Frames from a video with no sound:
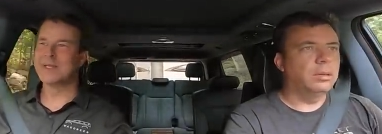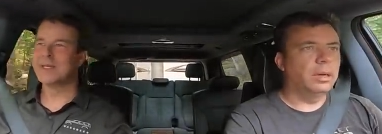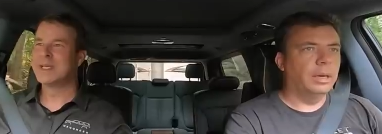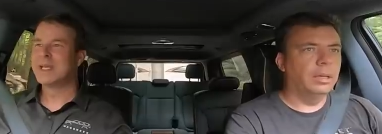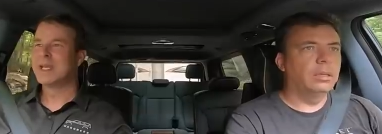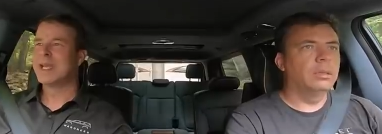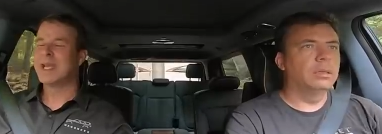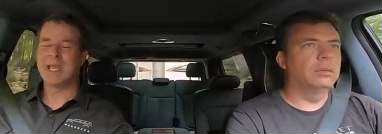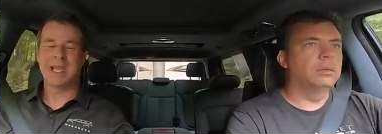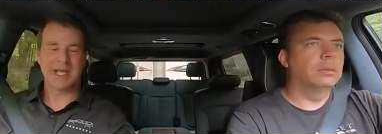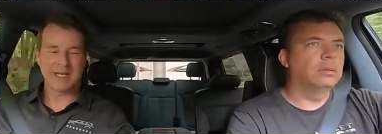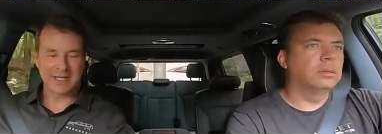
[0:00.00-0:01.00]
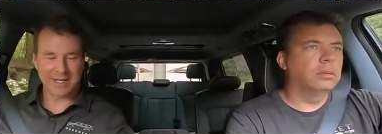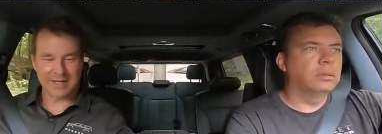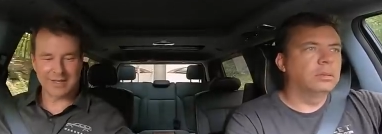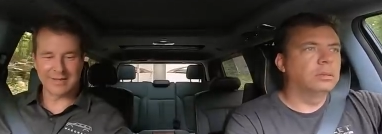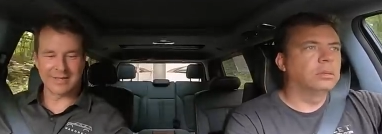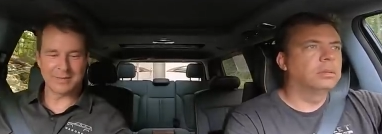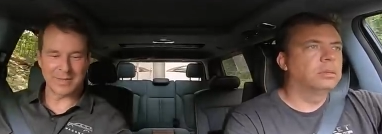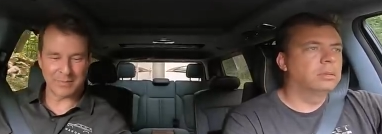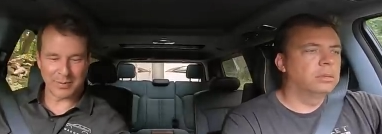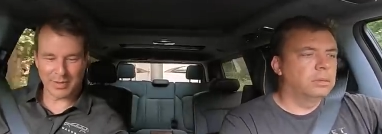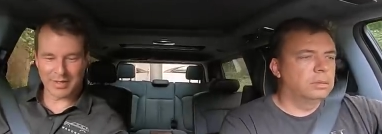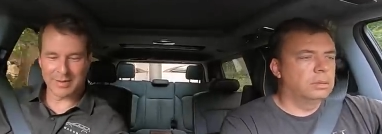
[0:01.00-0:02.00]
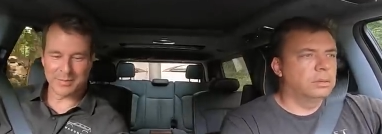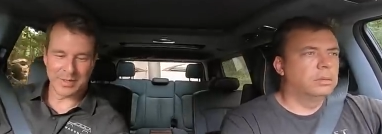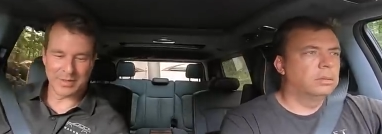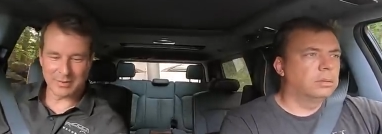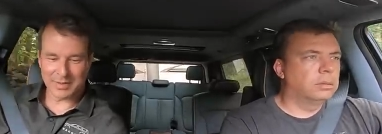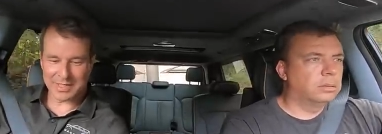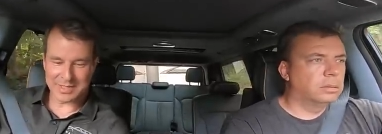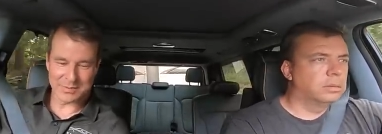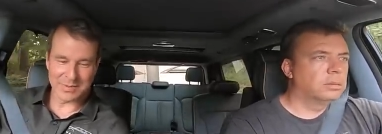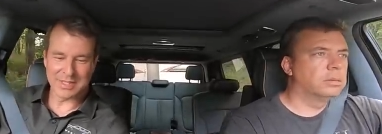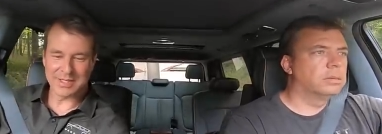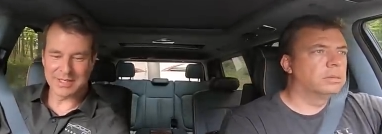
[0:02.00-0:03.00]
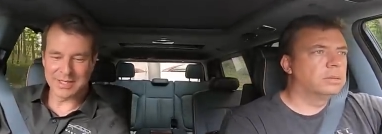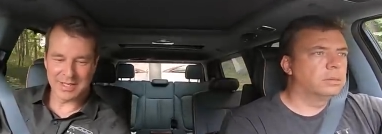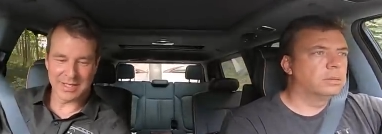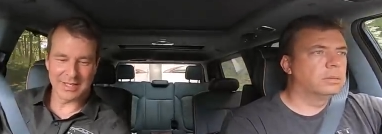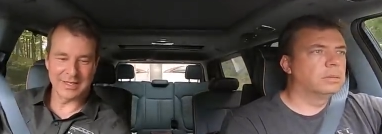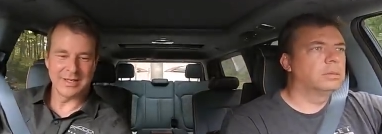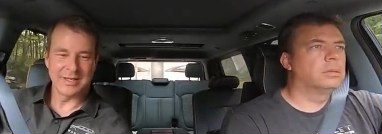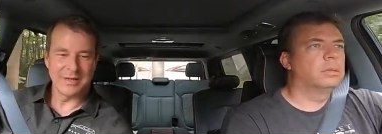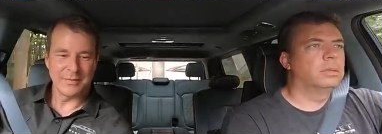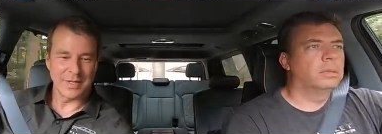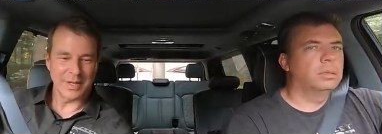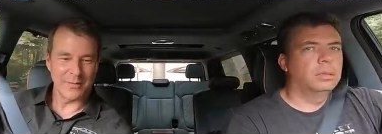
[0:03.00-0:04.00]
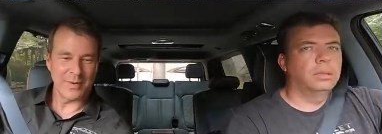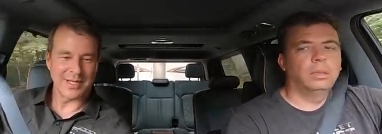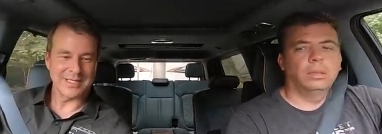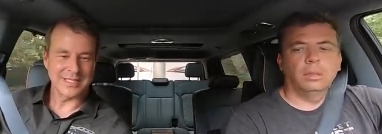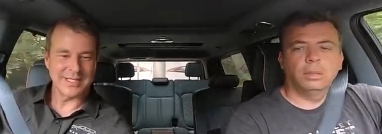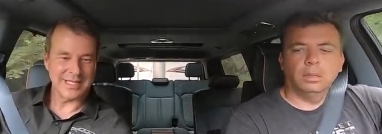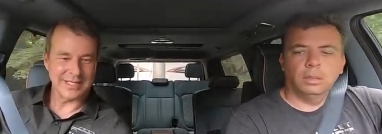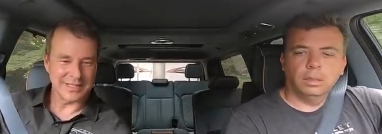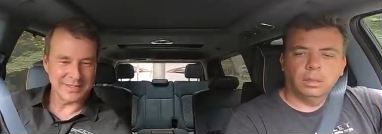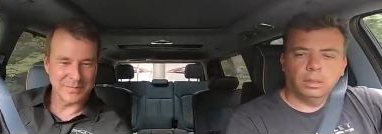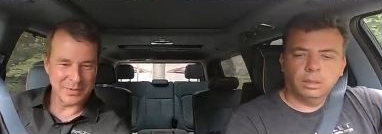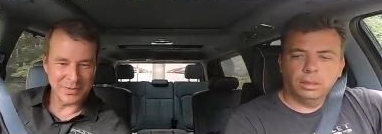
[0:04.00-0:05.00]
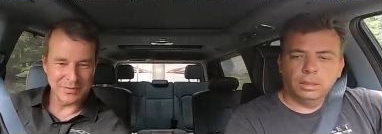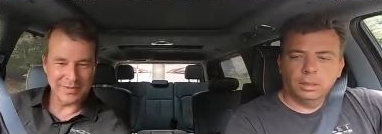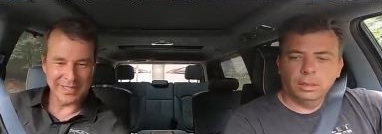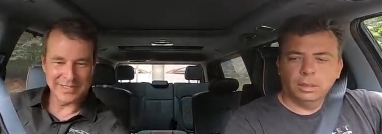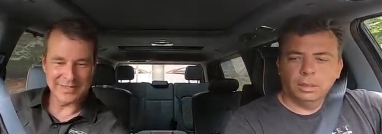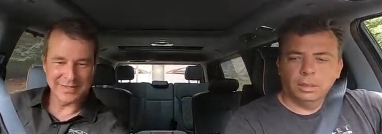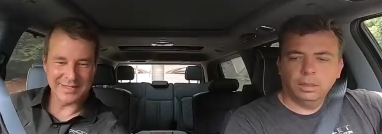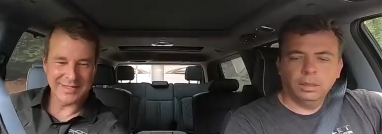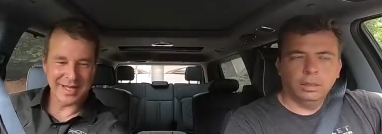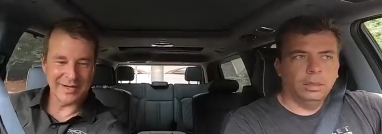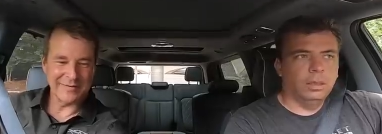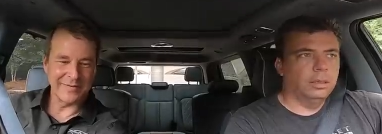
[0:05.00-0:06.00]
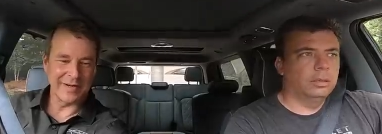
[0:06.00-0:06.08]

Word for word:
Speaker 1: Okay. And uh, let me pull it up here because we can uh, we can watch the needles move, and it's it's kind of